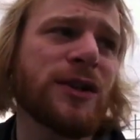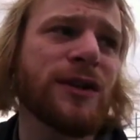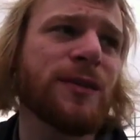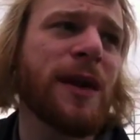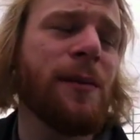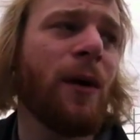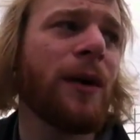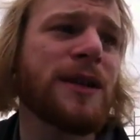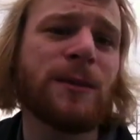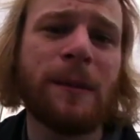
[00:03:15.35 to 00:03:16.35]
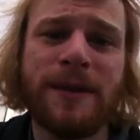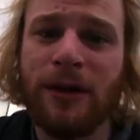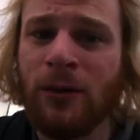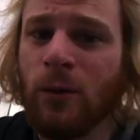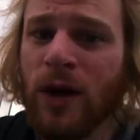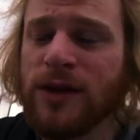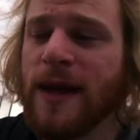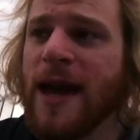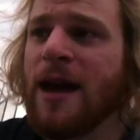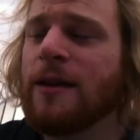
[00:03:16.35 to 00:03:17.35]
because there's people on this website who wish
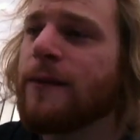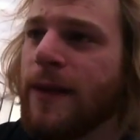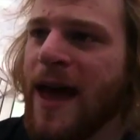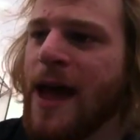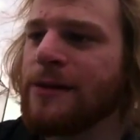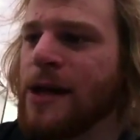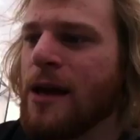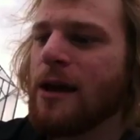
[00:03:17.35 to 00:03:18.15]
they had even that.